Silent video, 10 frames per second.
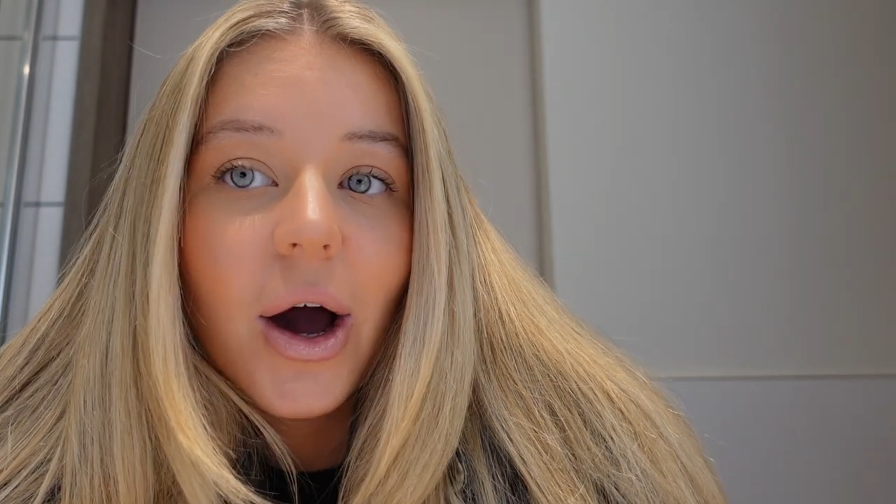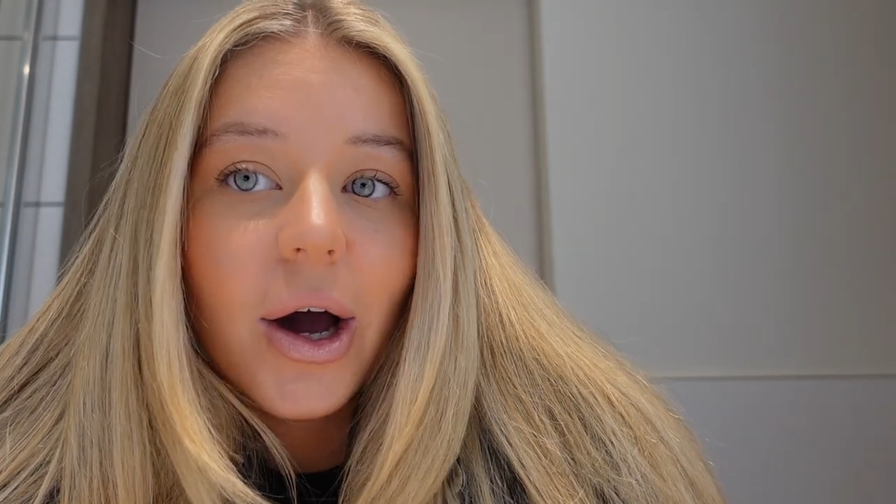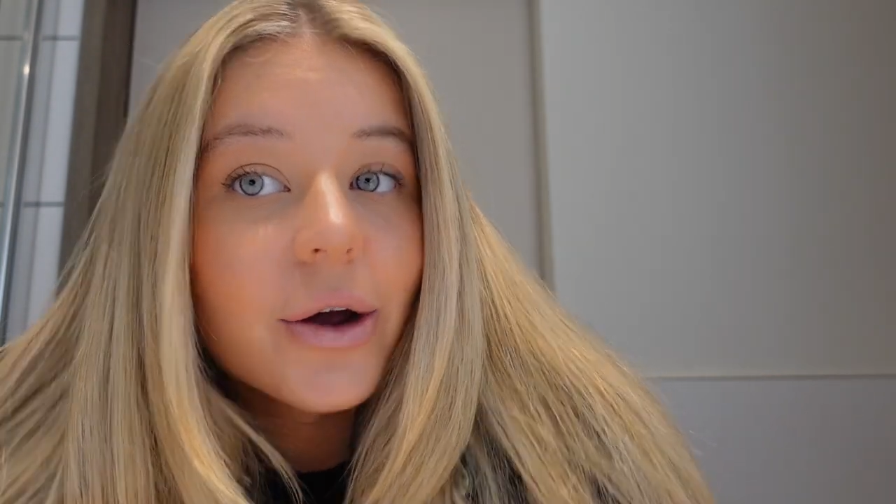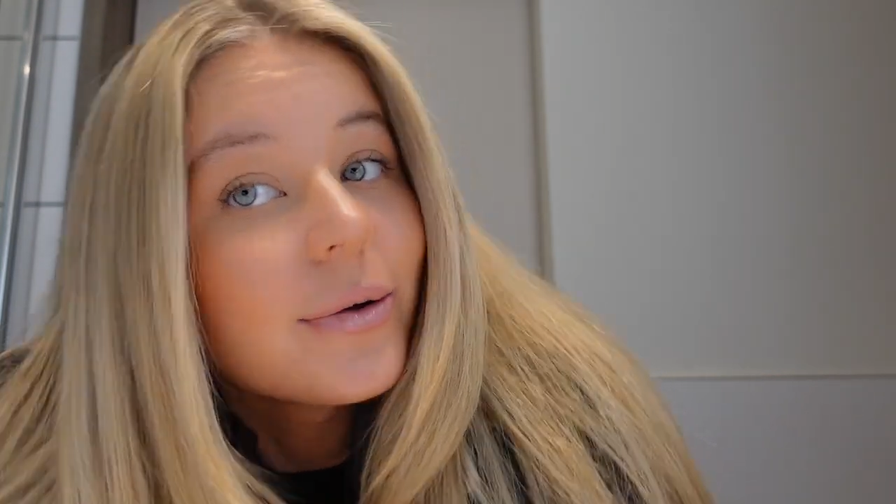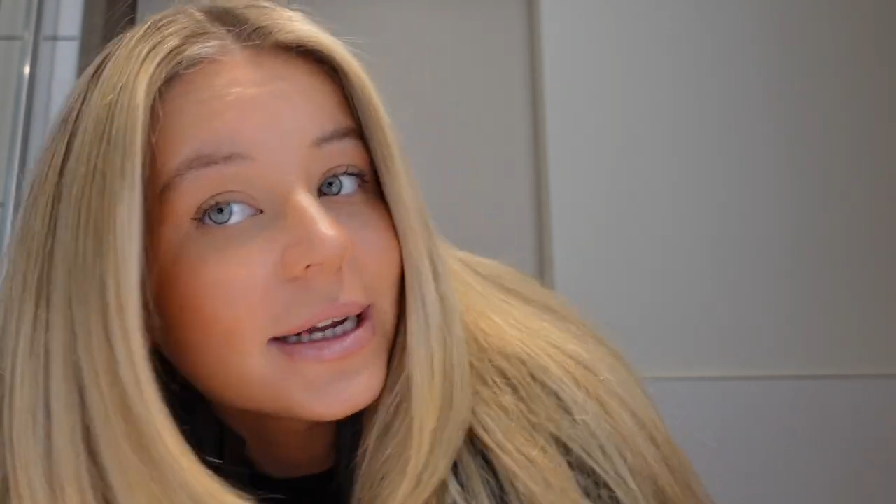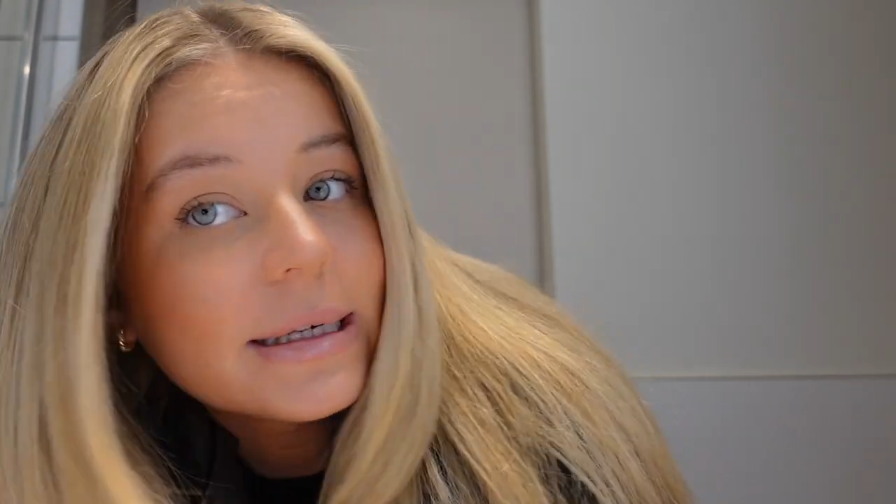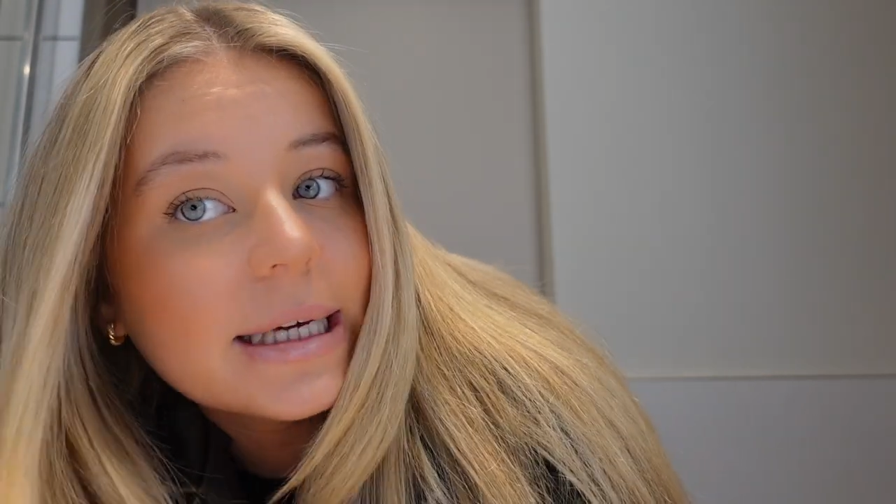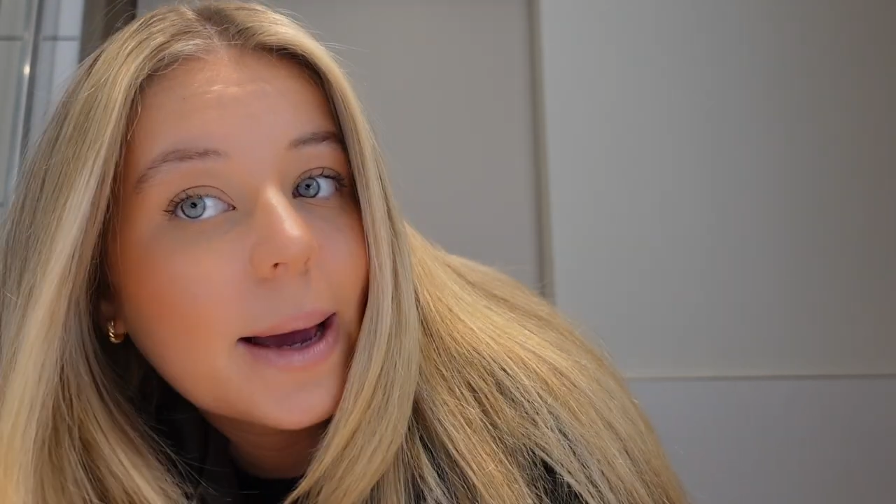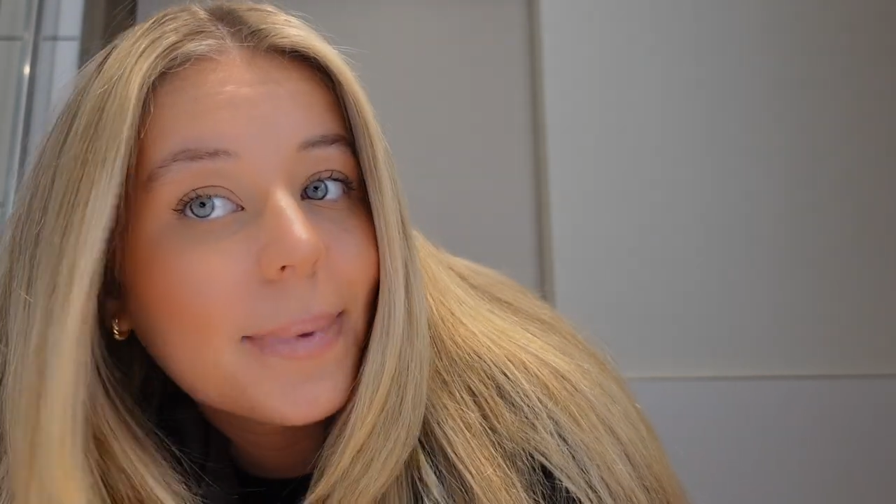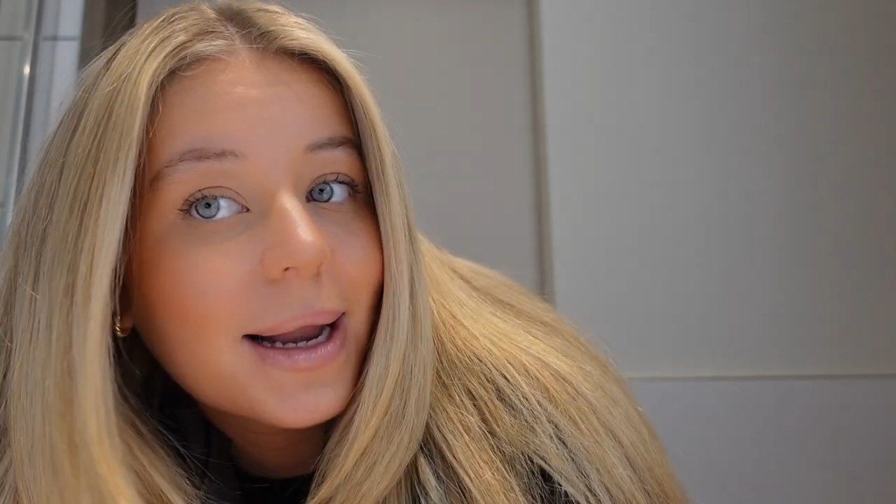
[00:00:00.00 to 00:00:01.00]

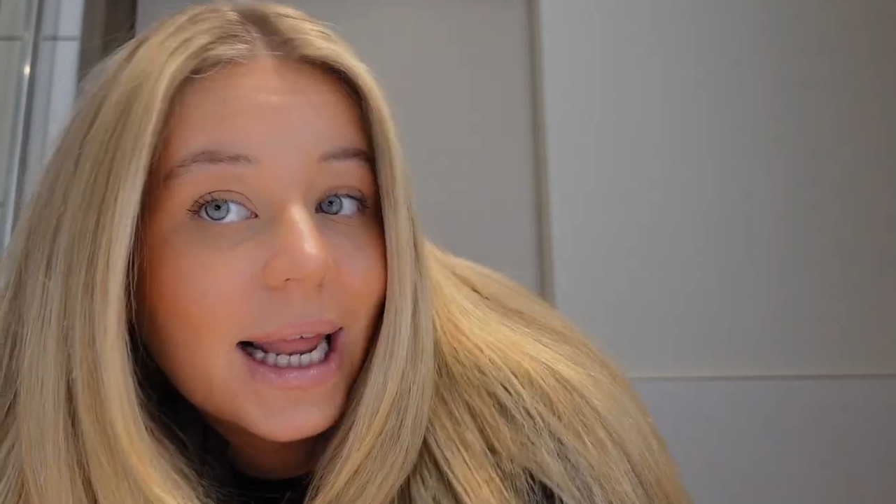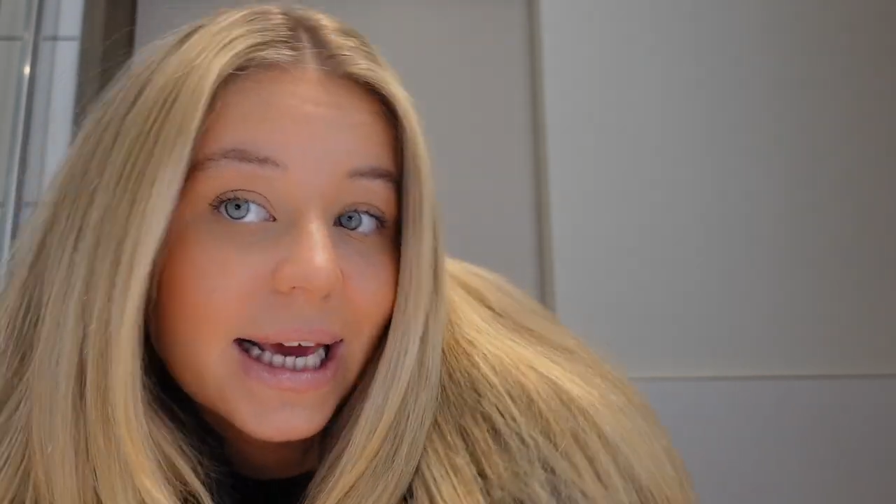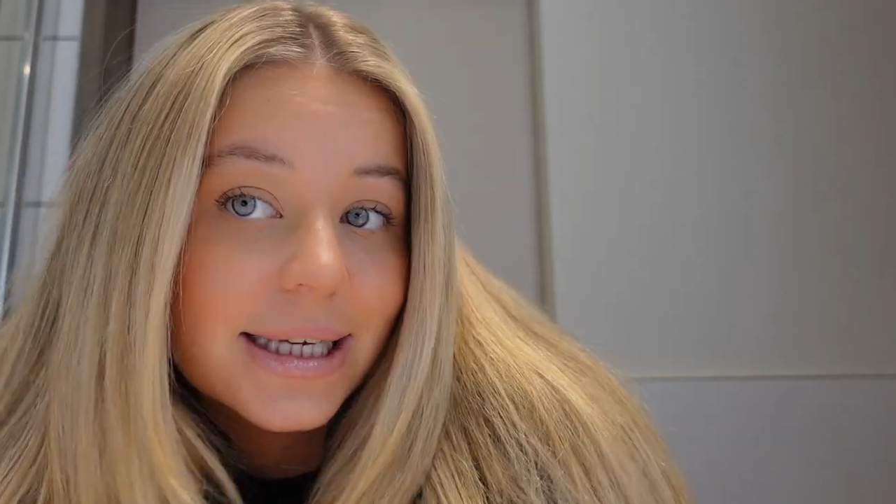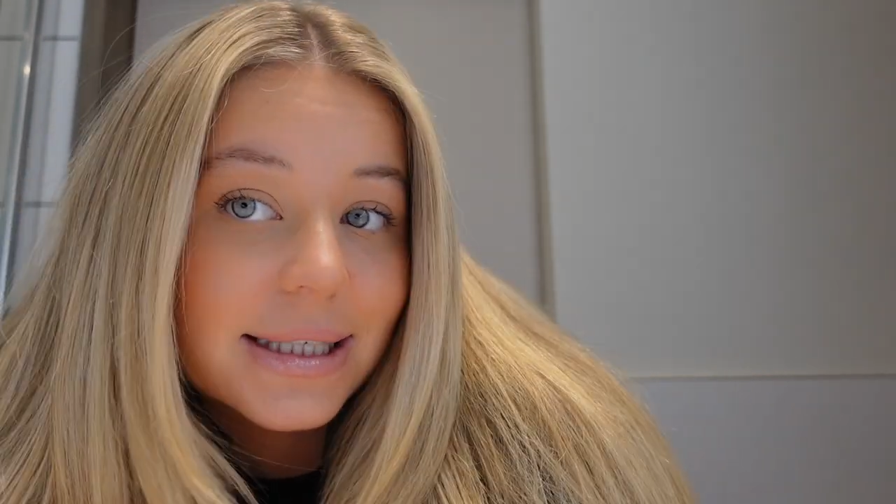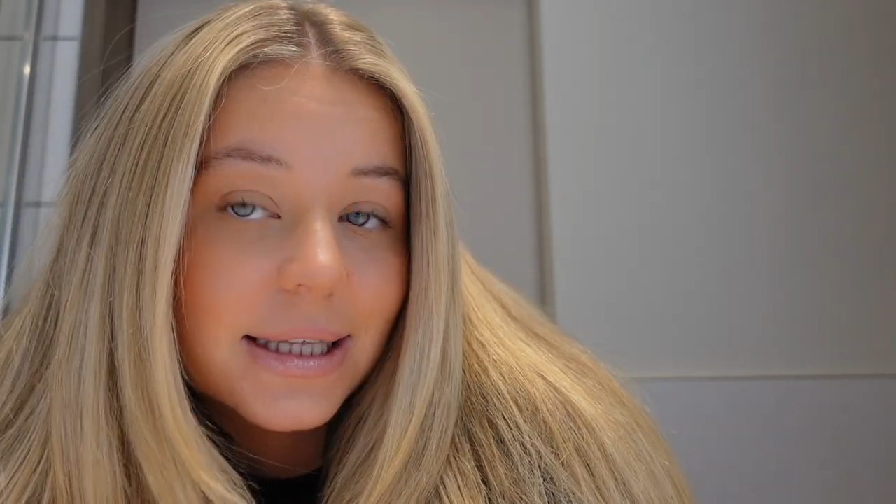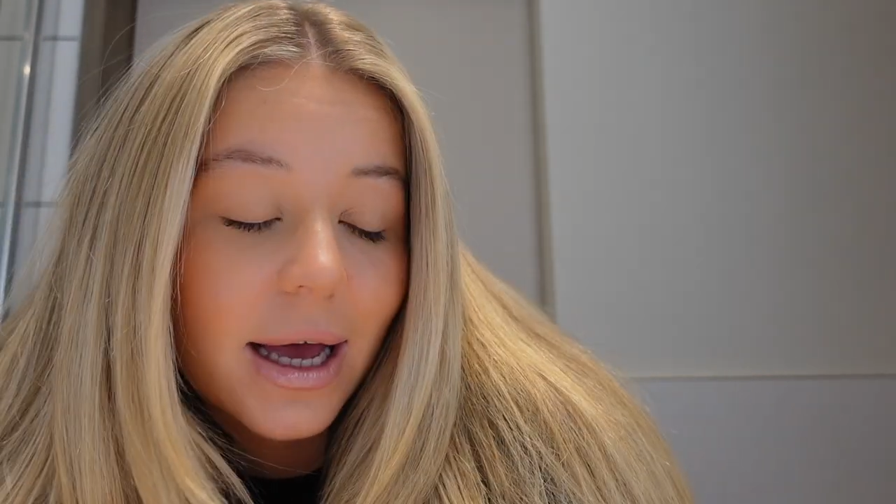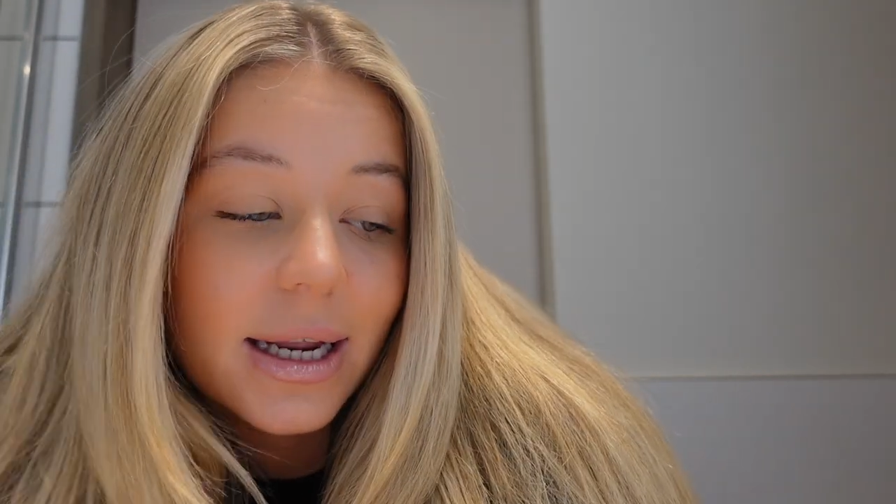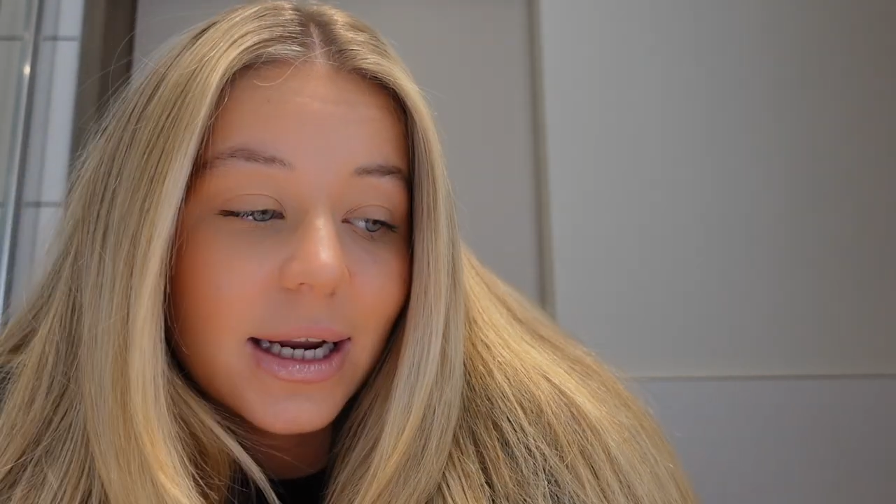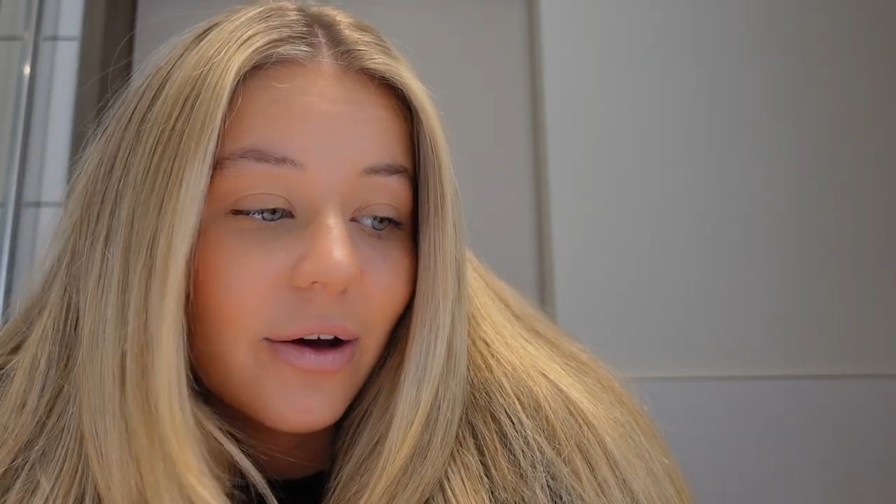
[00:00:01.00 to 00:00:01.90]
only place that I can